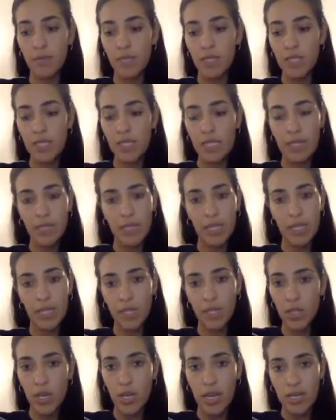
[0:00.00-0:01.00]
It seems
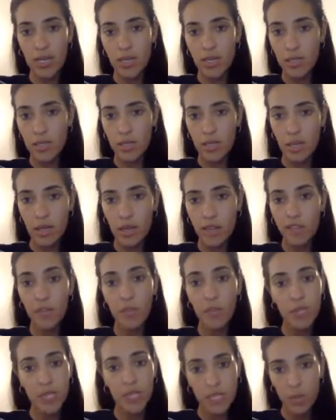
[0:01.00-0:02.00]
like you guys are
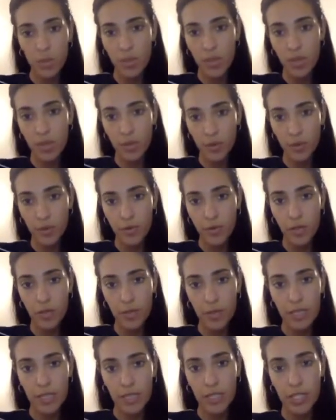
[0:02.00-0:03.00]
familiar with
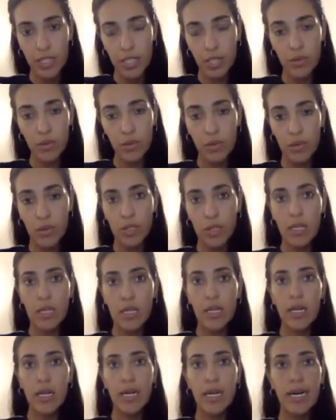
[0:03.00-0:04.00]
neurofeedback in general.
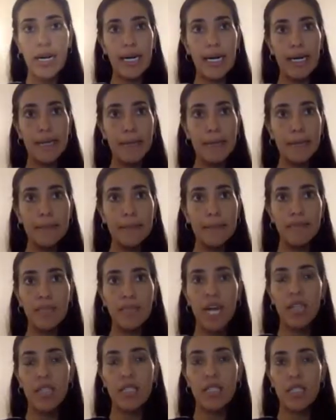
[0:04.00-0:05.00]

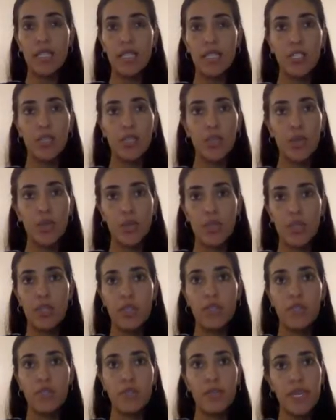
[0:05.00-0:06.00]
I'll send you over the
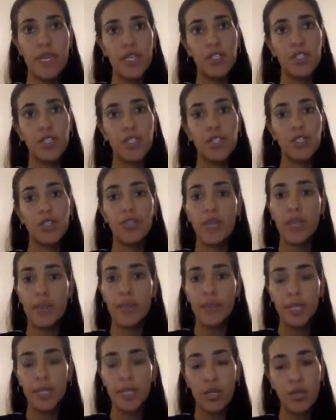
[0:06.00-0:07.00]
information. You
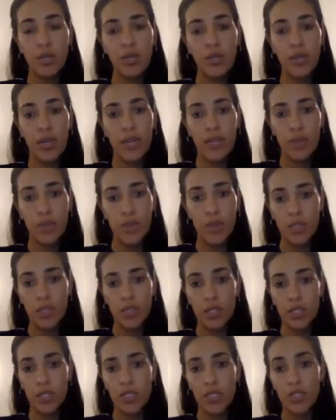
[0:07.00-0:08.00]
let me know if you have
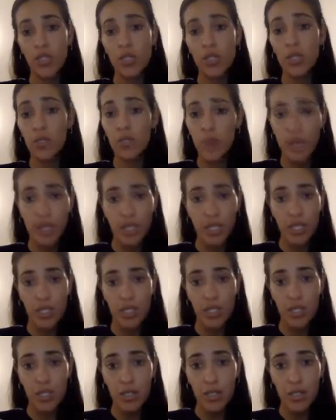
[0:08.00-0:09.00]
questions. You can
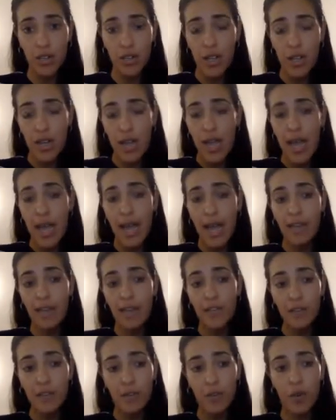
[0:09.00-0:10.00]
register. And
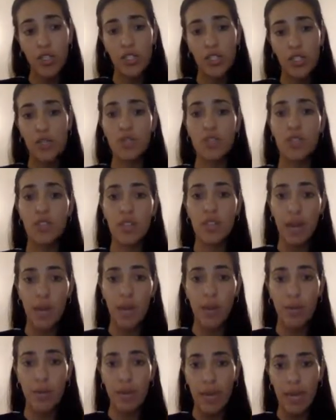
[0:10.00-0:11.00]
if, of course, you
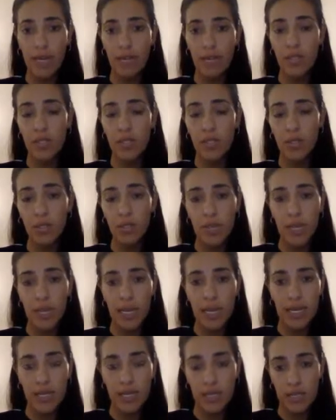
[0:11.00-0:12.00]
start with MYNDLIFT and you
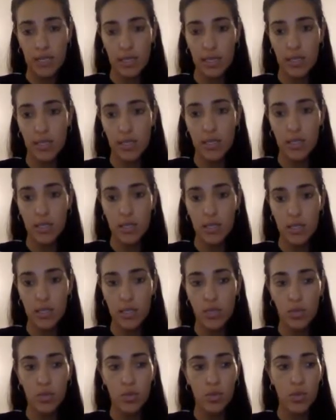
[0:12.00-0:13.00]
realize that it's
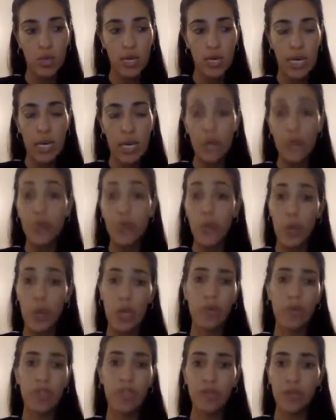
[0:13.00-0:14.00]
too
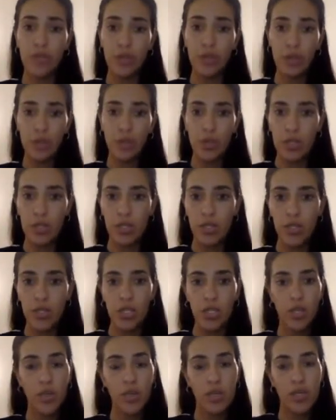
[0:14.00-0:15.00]
overwhelming for you, then you
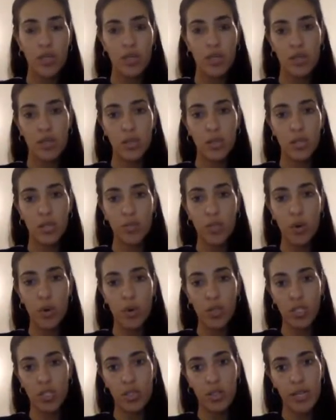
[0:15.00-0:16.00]
can always,
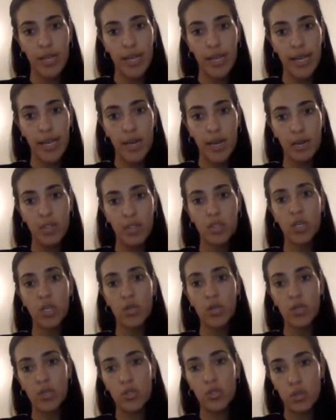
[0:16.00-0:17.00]
pause your account,
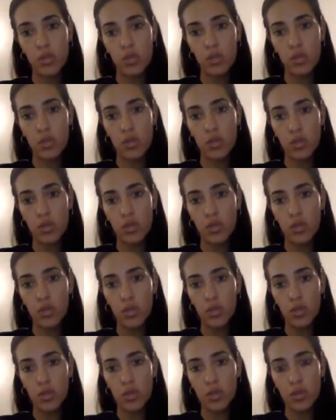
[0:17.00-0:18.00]
go and do your
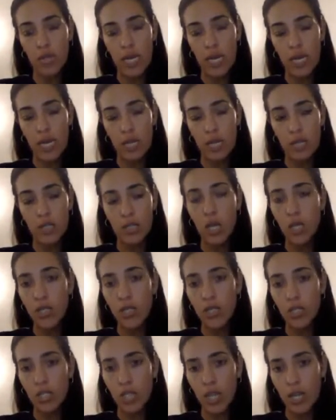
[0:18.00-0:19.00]

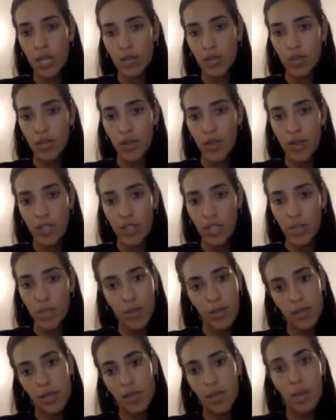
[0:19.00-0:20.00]
knowledge kind of scratch off
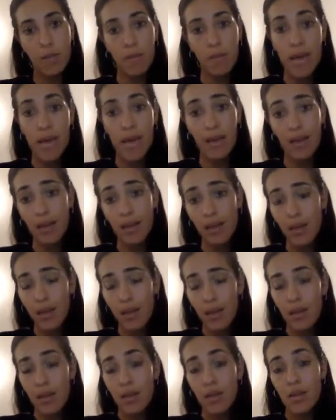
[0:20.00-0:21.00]
and then come back.
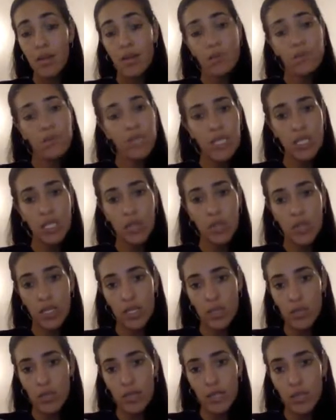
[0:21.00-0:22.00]
That's
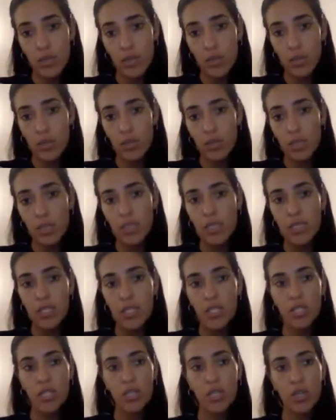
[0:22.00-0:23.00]
always available. But
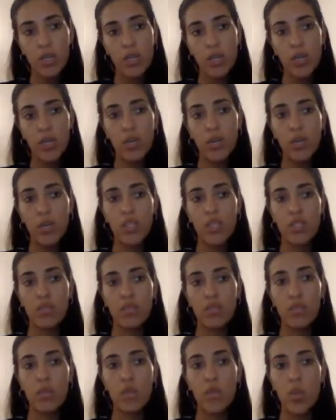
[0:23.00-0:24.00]
essentially,
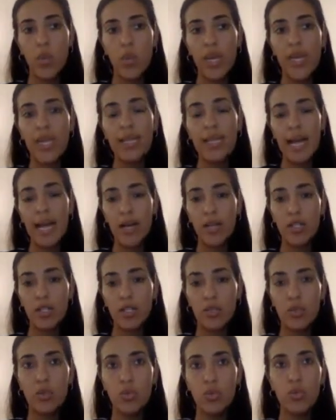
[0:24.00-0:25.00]
we
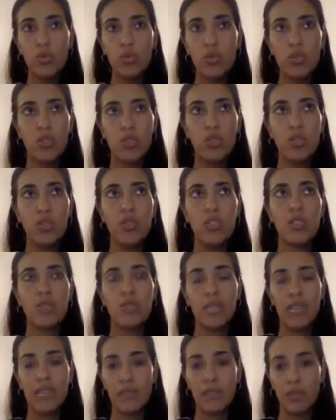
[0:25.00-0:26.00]
allow you to use the
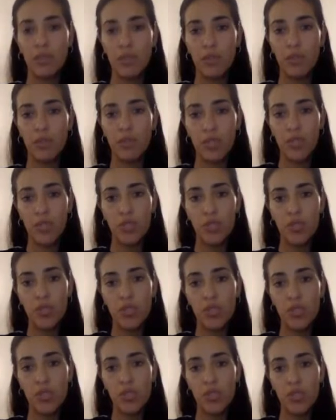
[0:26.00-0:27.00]
platform, to
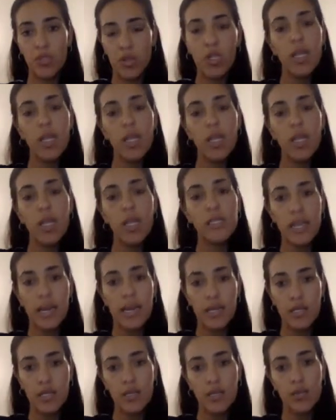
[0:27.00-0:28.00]
use your clients
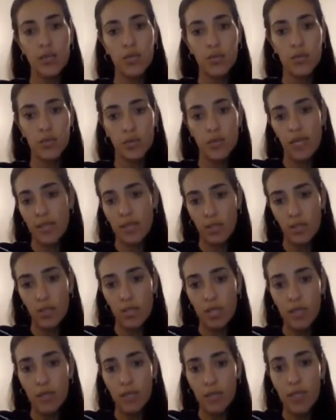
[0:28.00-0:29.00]
as you
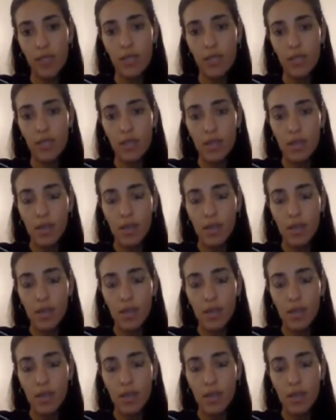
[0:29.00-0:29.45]
see fit.